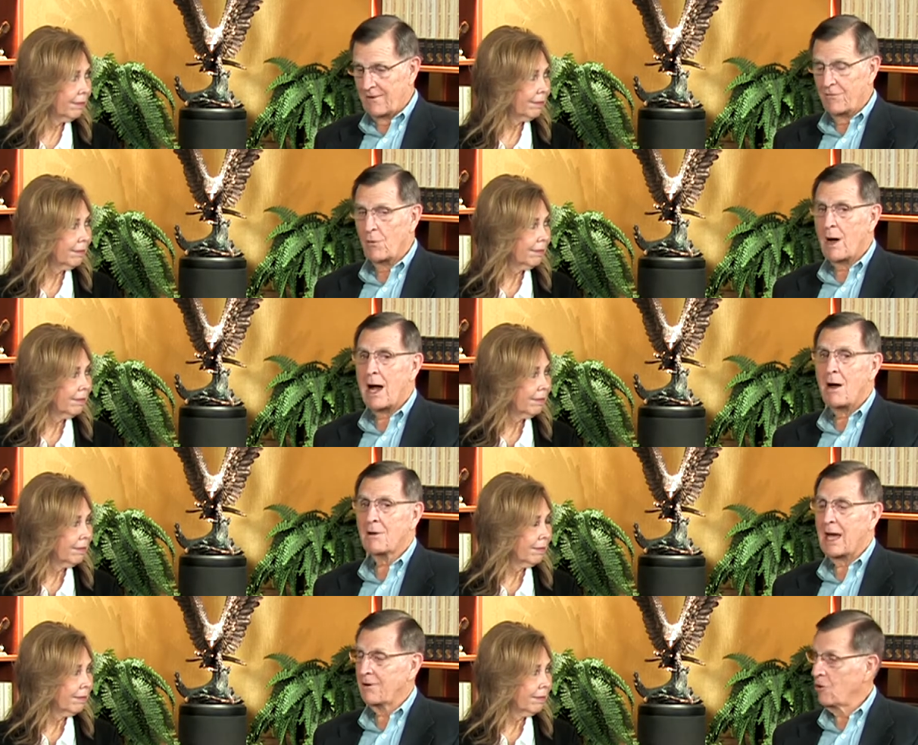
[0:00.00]
Speaker 1: that for a while,
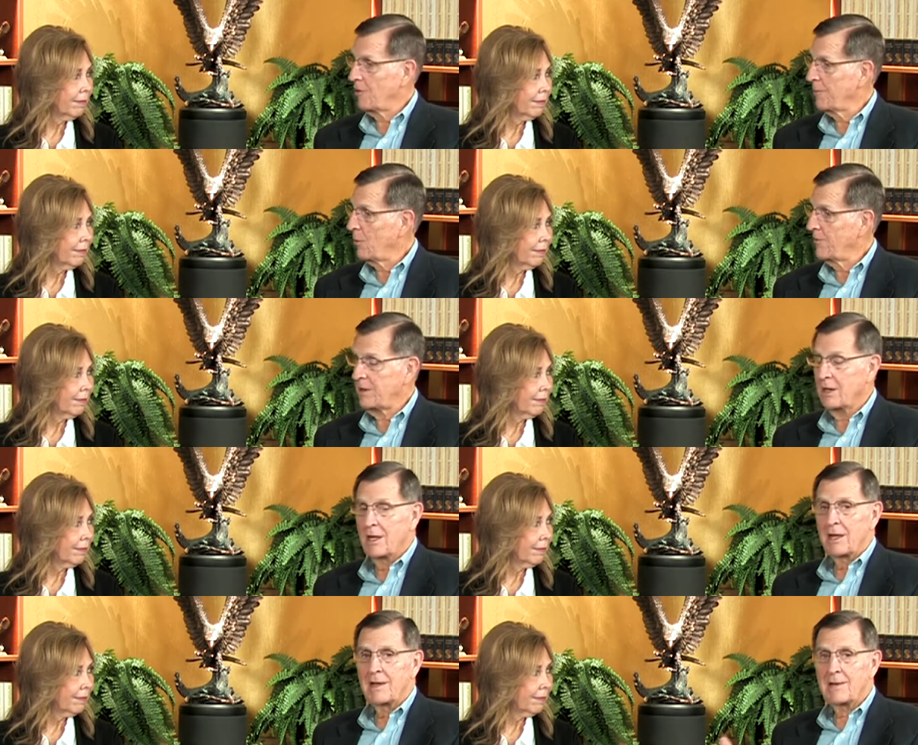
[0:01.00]
got comfortable with it.
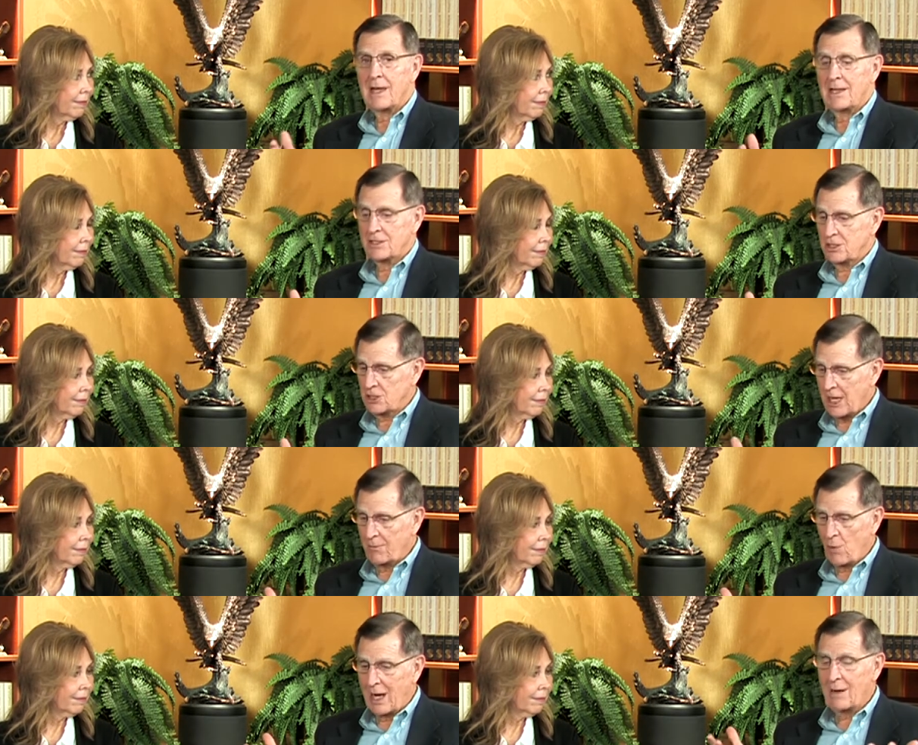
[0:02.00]
And it's the same
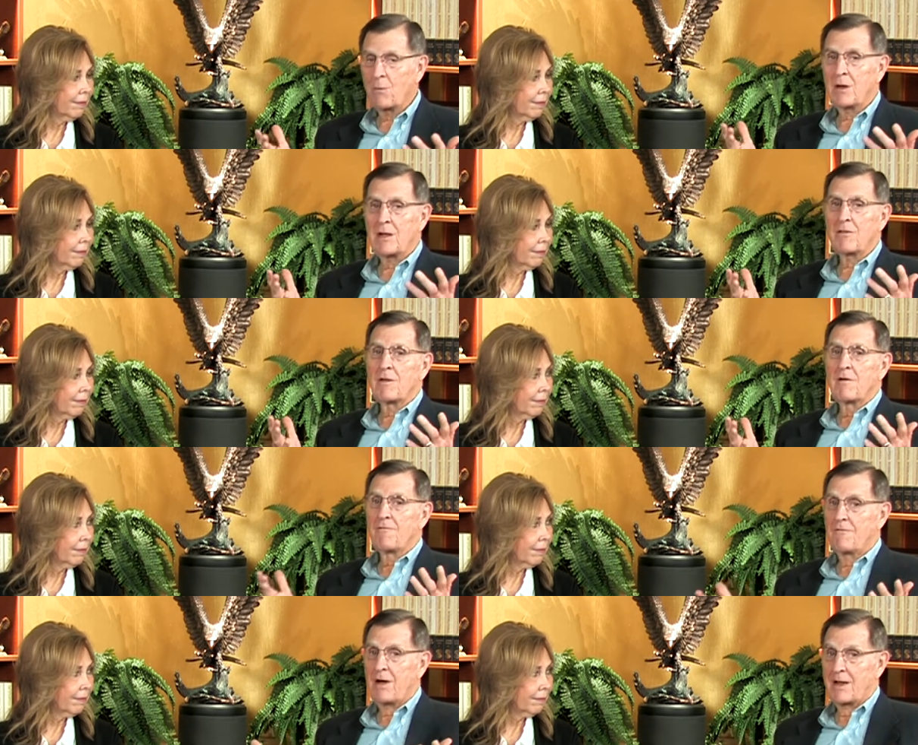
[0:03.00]
way with
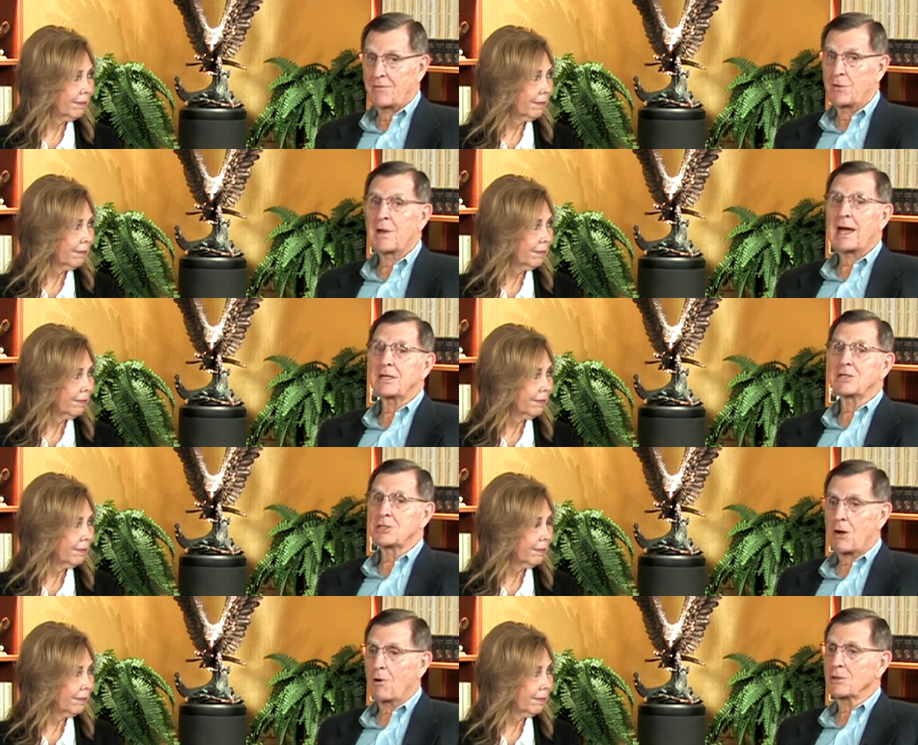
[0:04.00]
faith. You got to
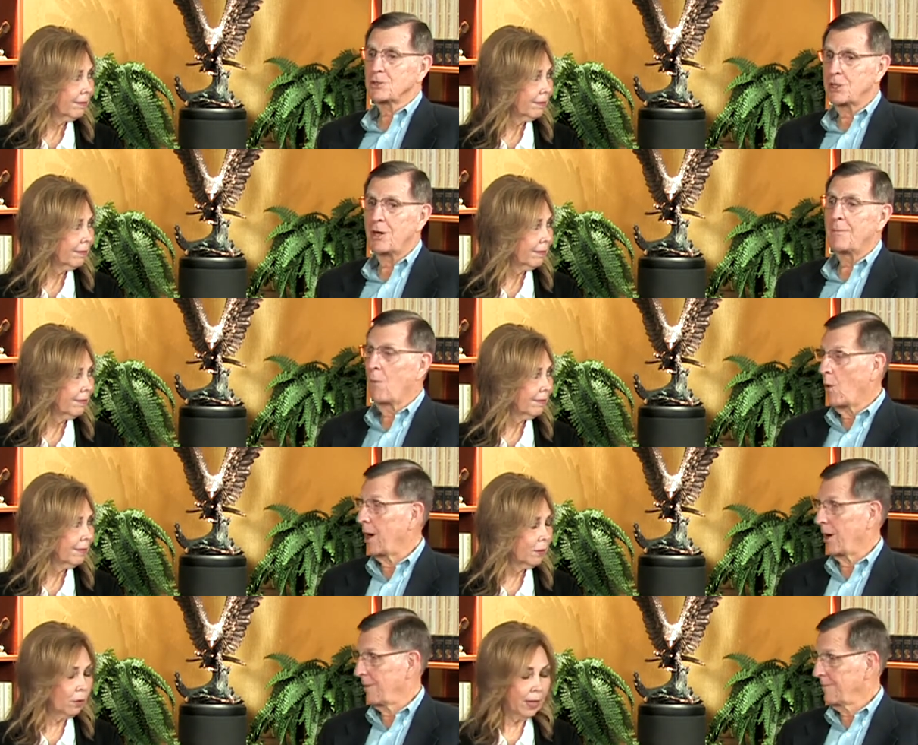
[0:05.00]
start
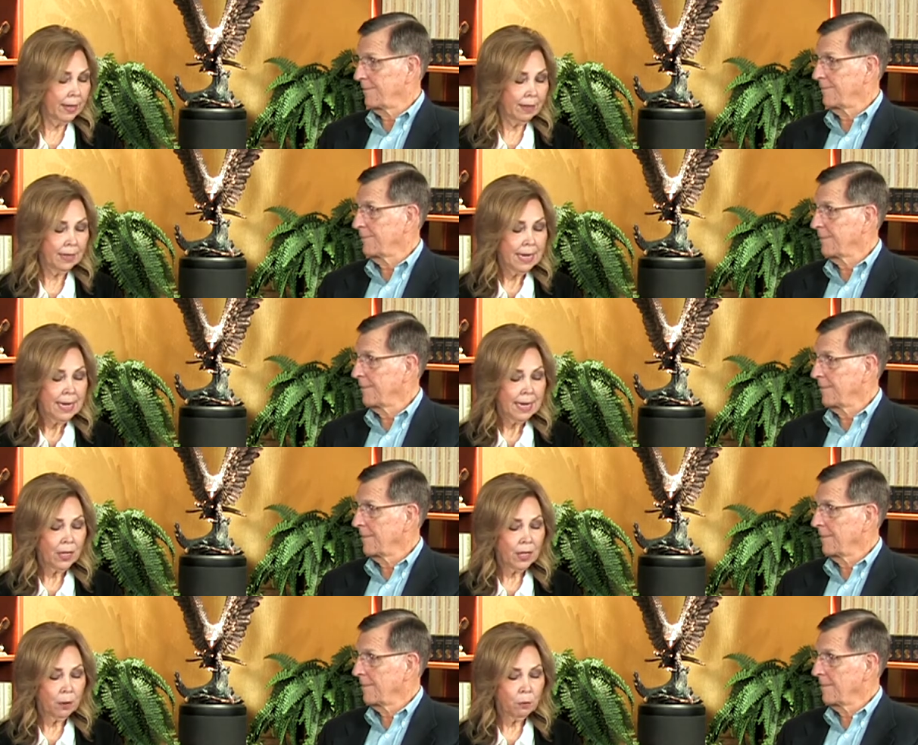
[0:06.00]
somewhere.
Speaker 2: Right. And
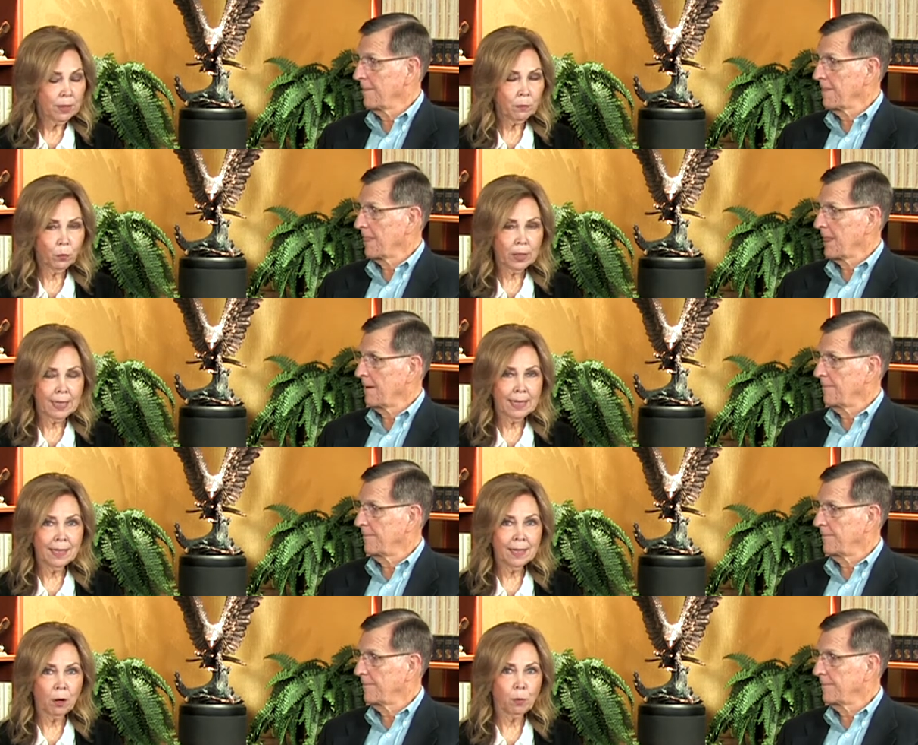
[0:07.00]
you know, we, we
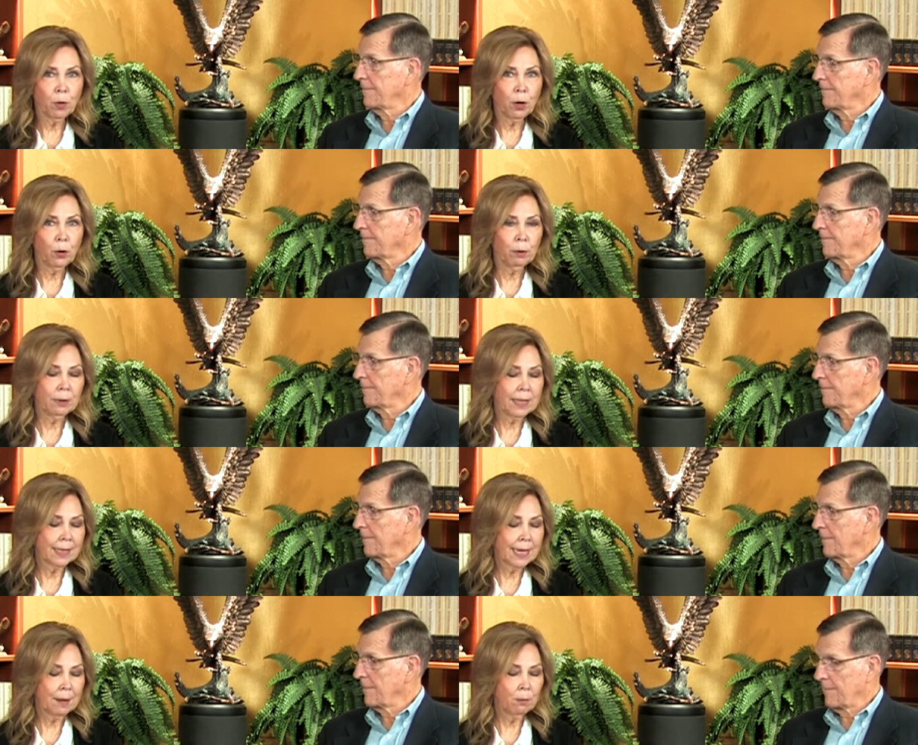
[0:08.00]
ended our program last
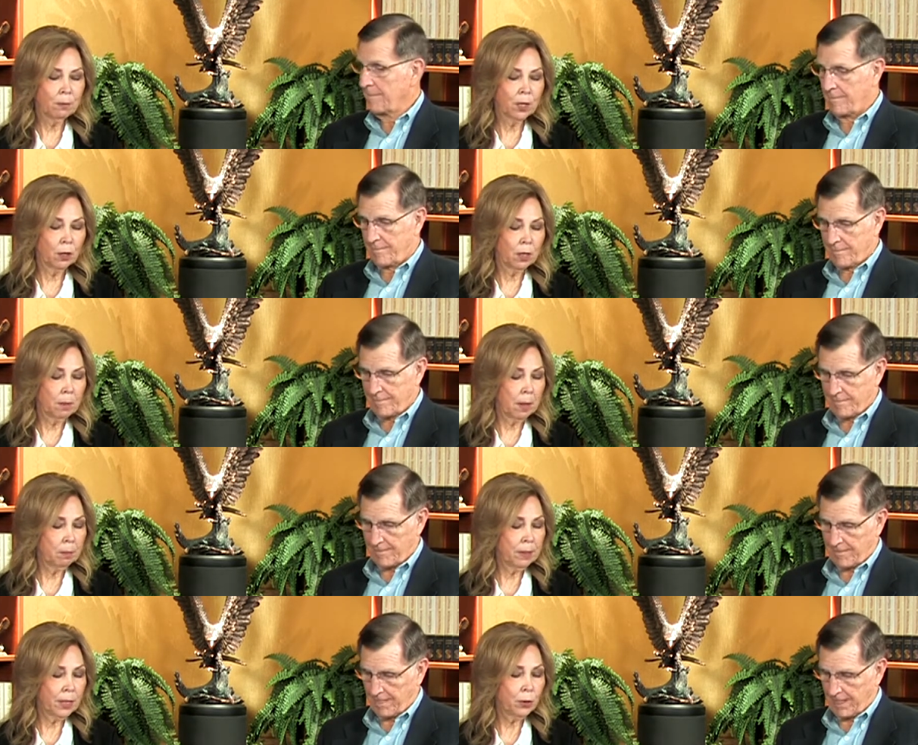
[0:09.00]
time talking about
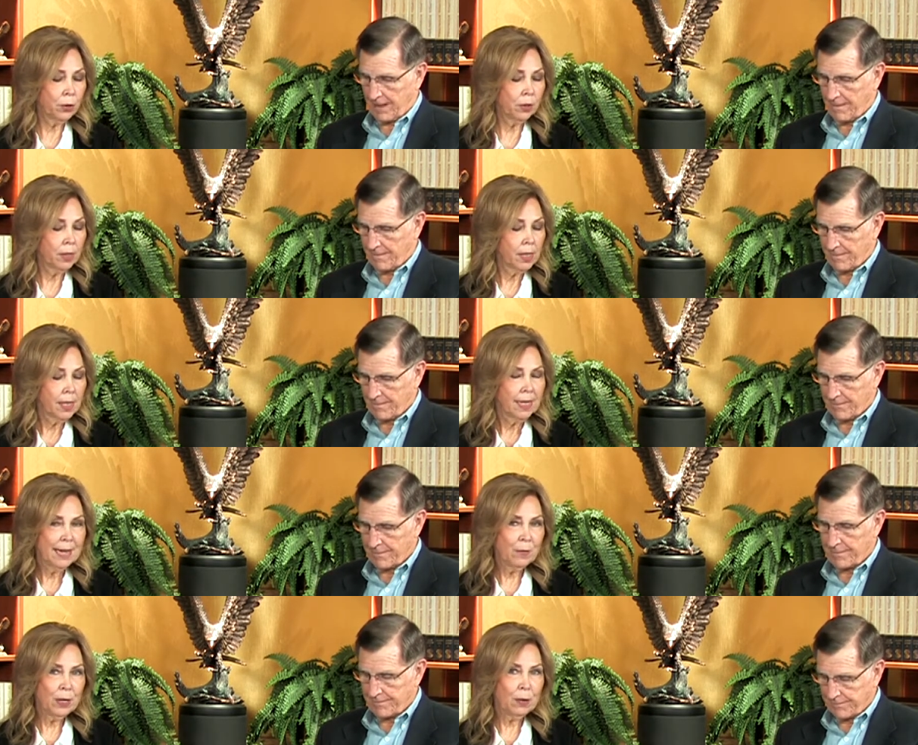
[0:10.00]
Peter
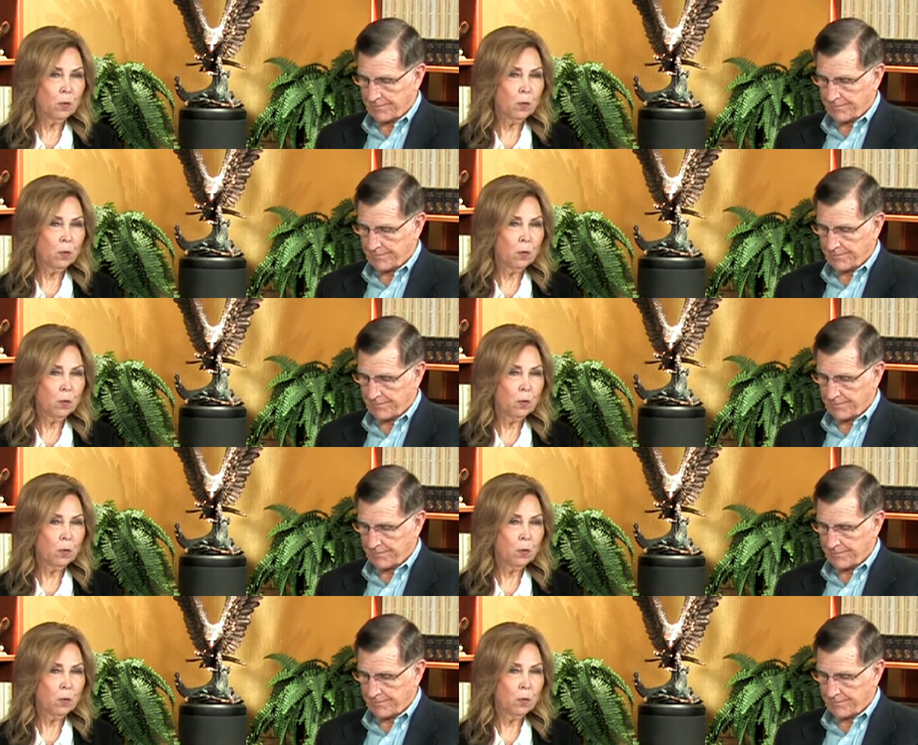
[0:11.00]
and when he